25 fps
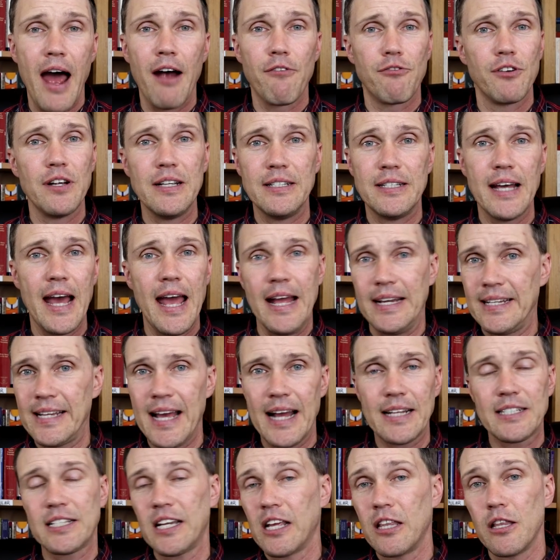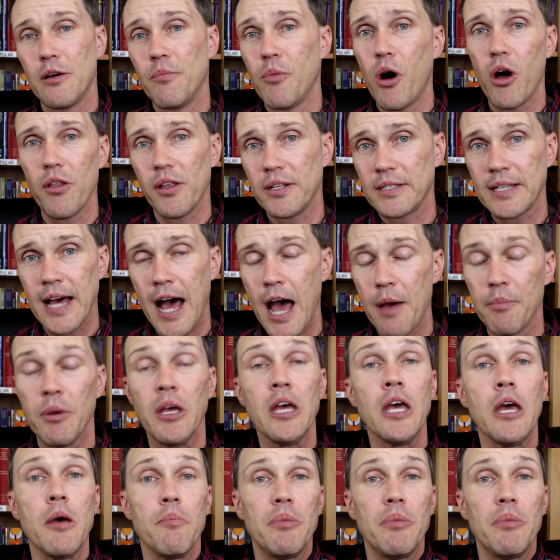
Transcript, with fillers: every day, texting them all the time